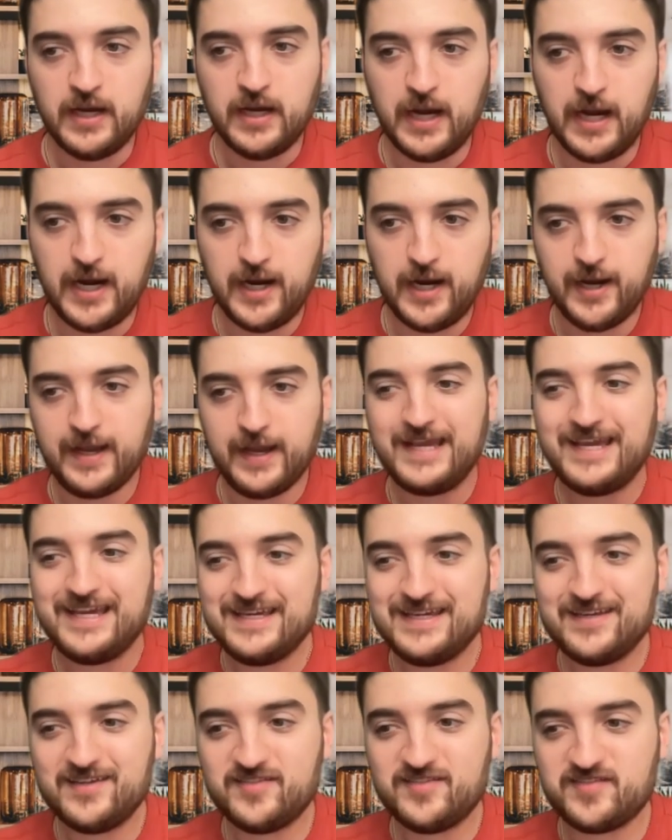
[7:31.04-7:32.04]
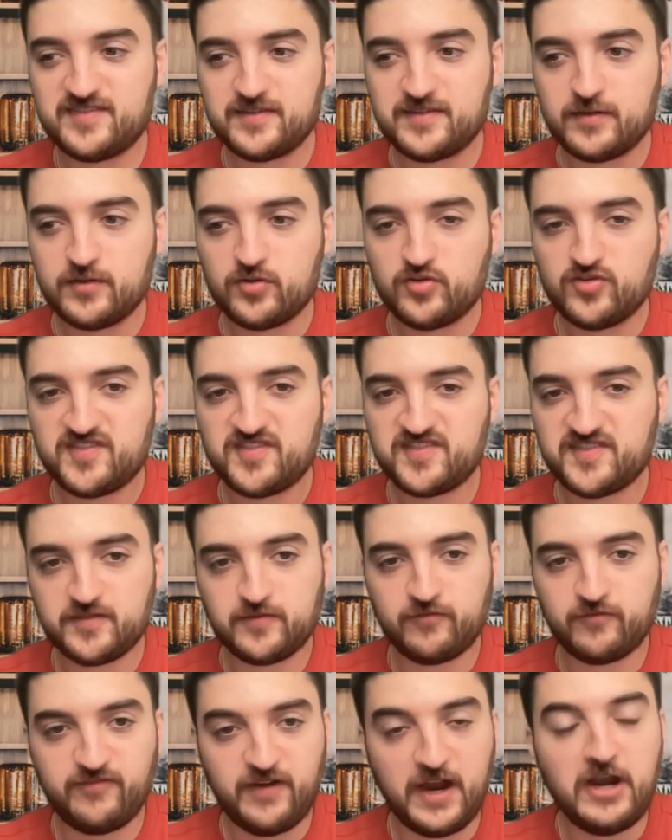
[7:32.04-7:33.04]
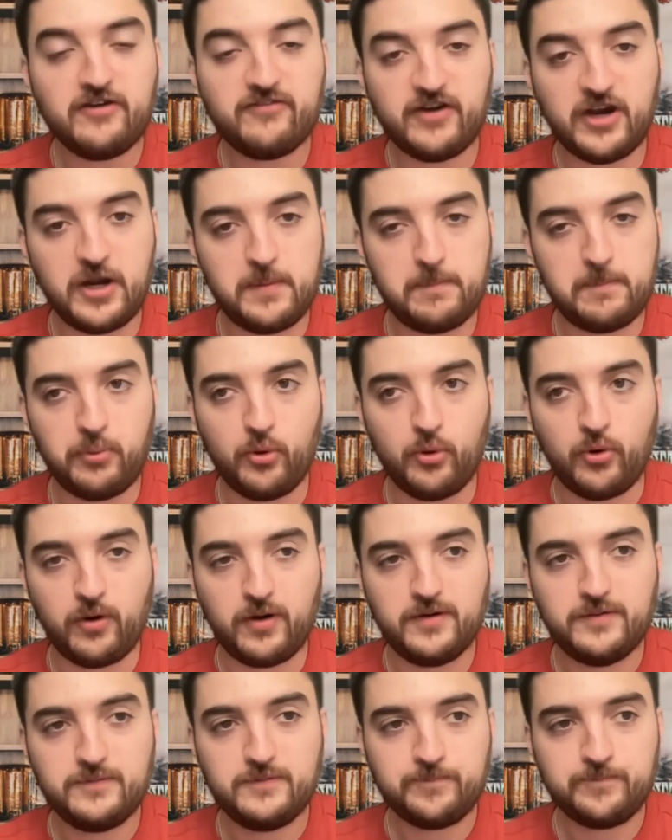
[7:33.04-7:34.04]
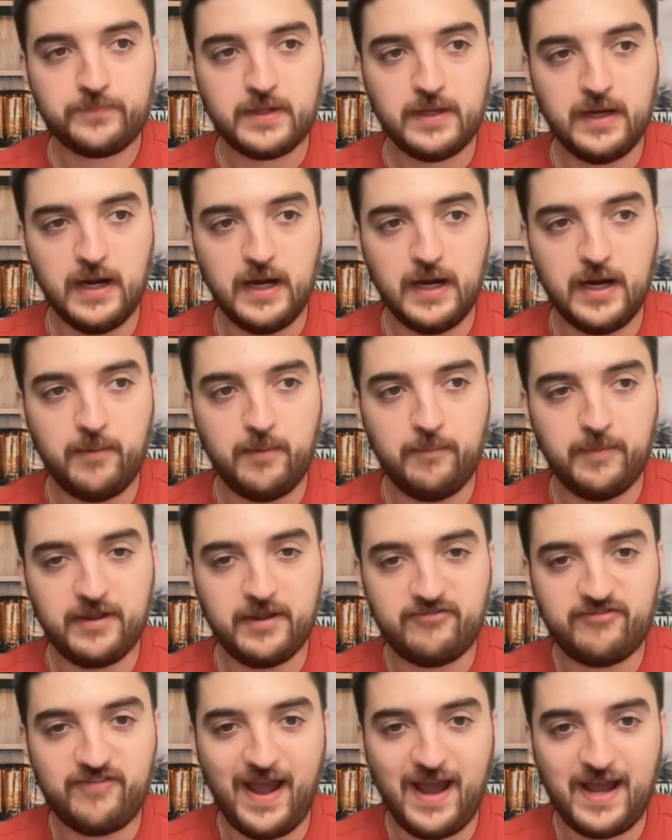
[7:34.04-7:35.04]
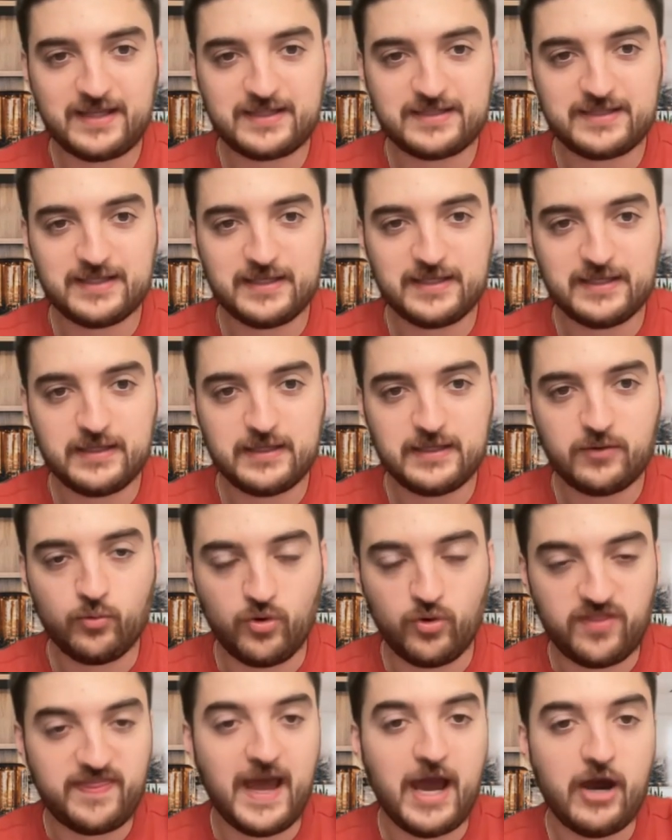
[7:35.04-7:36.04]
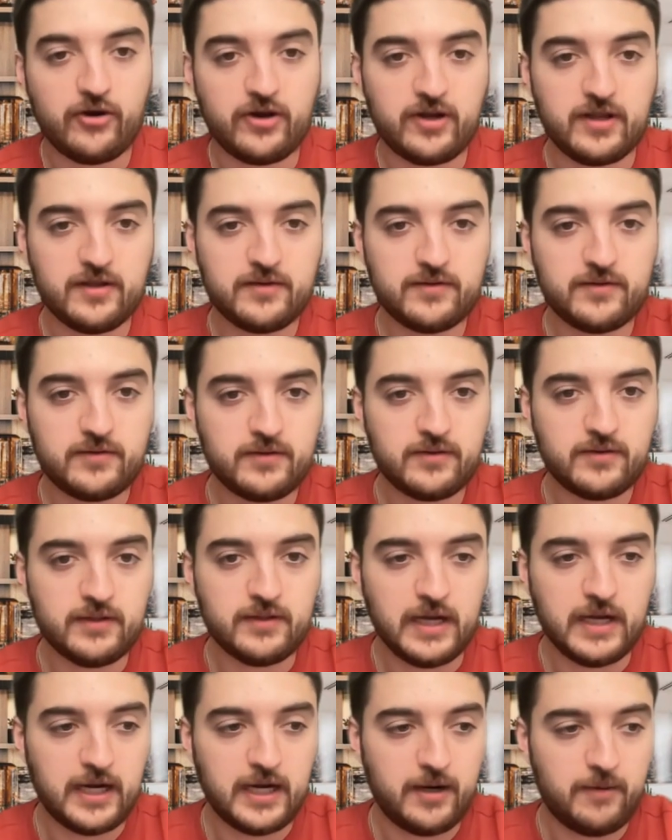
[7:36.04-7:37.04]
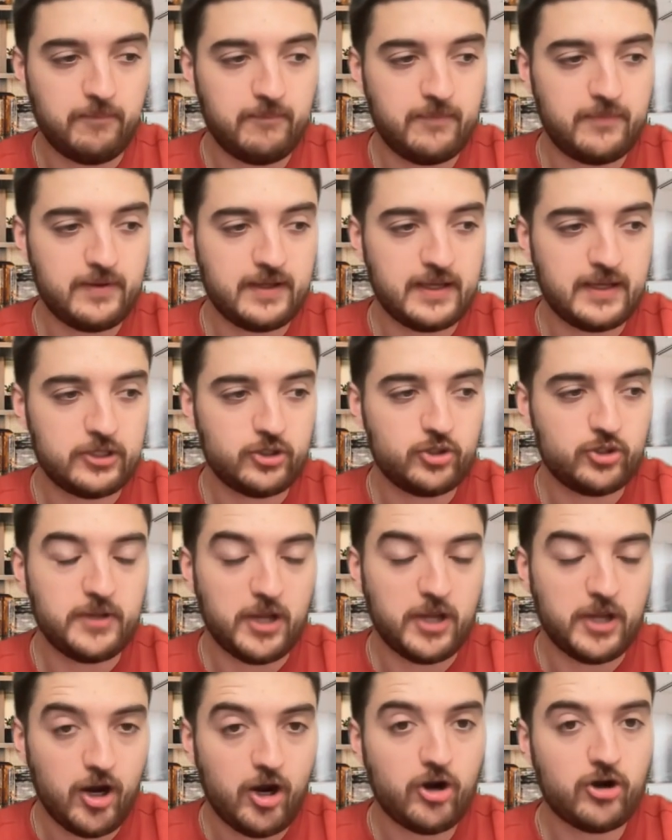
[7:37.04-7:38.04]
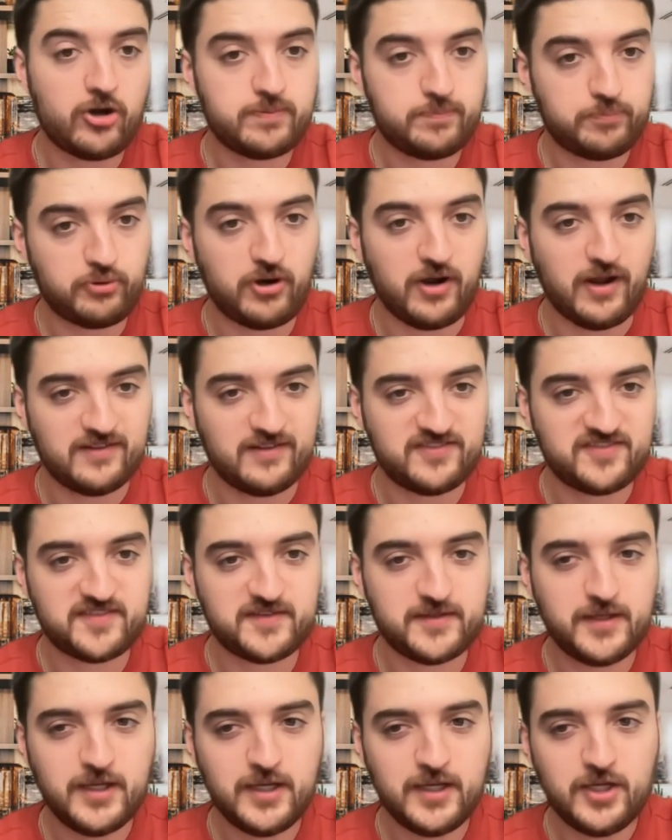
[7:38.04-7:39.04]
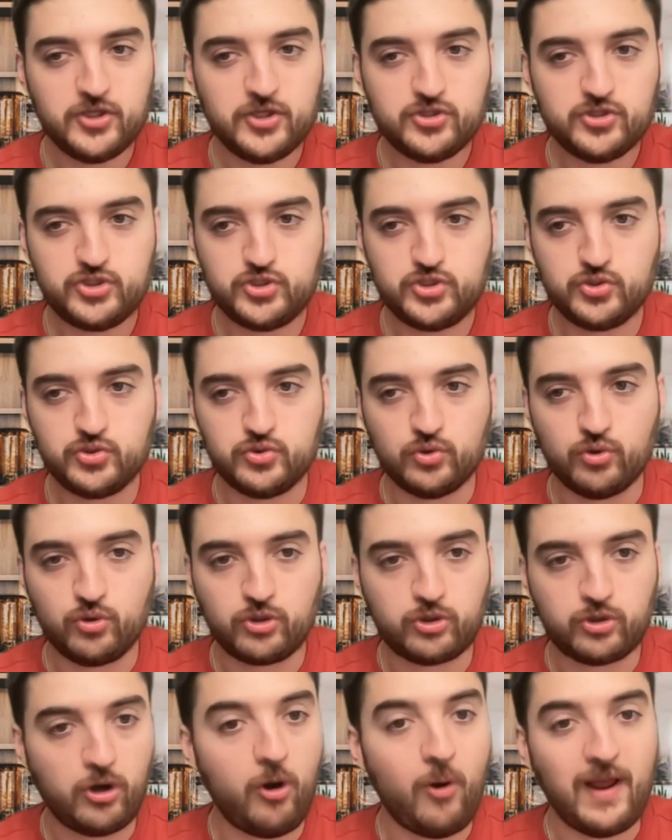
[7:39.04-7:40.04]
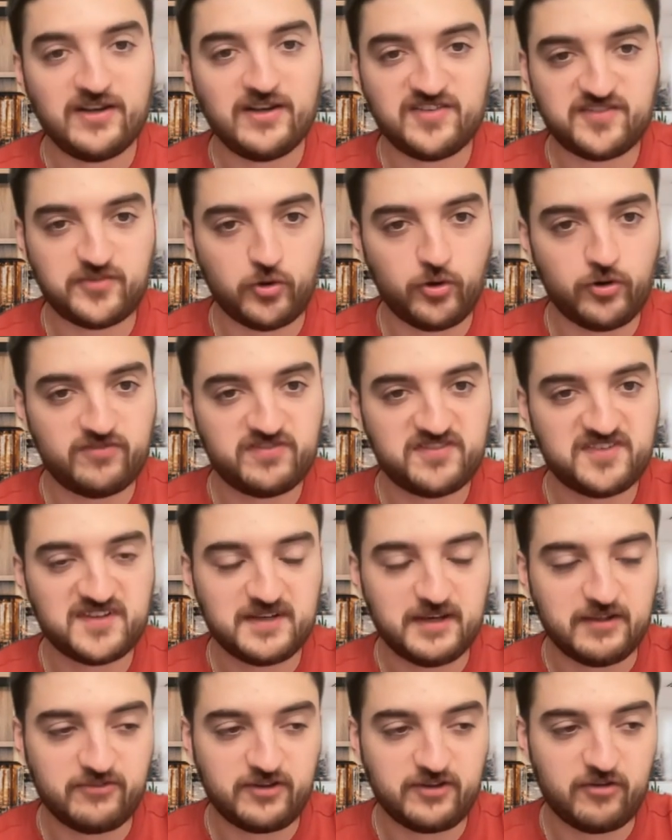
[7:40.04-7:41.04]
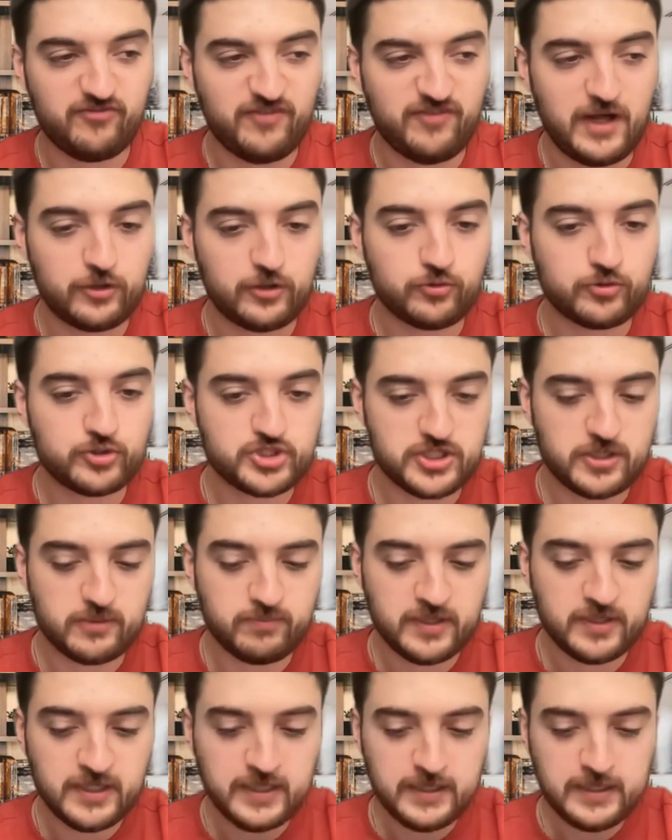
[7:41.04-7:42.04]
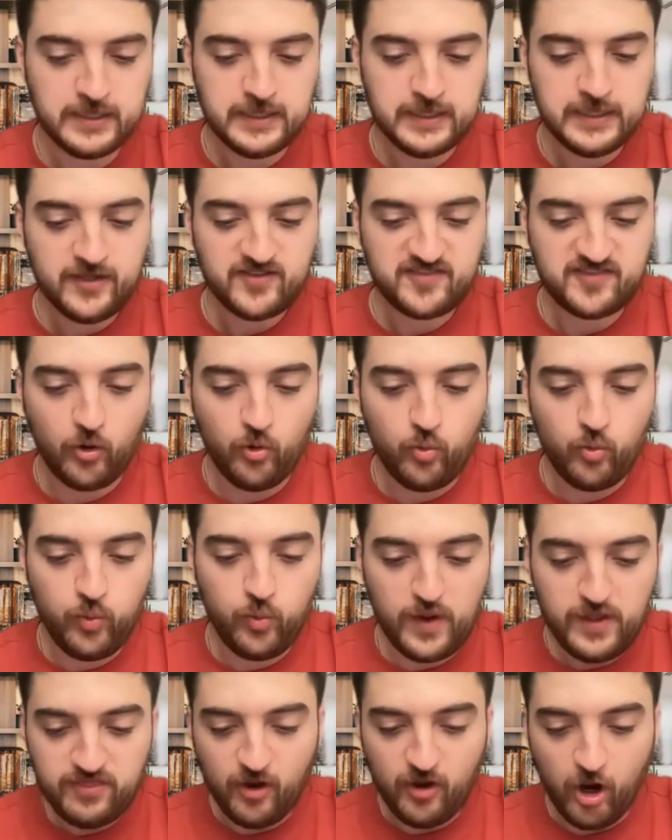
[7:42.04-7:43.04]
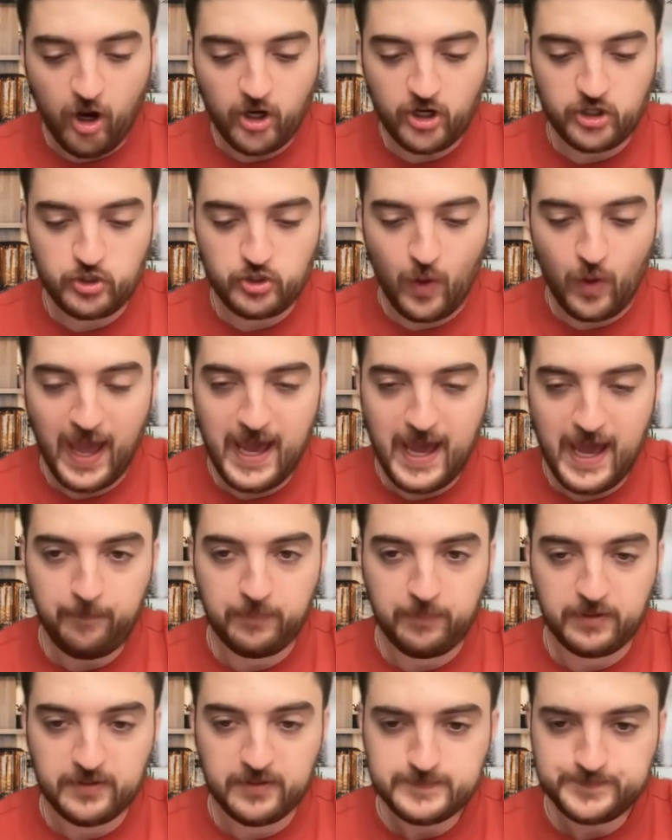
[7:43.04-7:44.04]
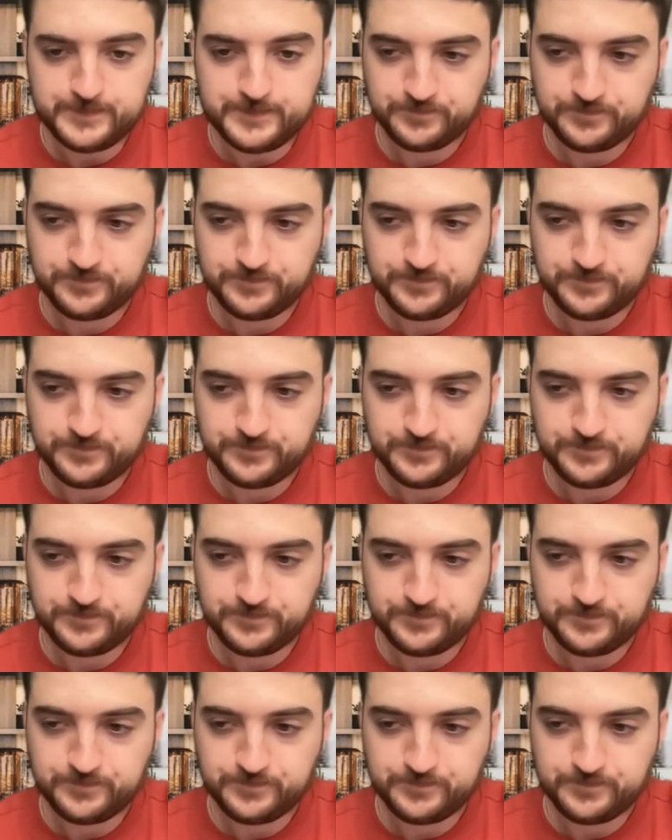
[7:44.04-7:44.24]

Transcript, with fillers: uh, is very, very important. Um, in fact, without it, um, you'd be hard pressed to grow any sort of significant followership. So with Are You Happy,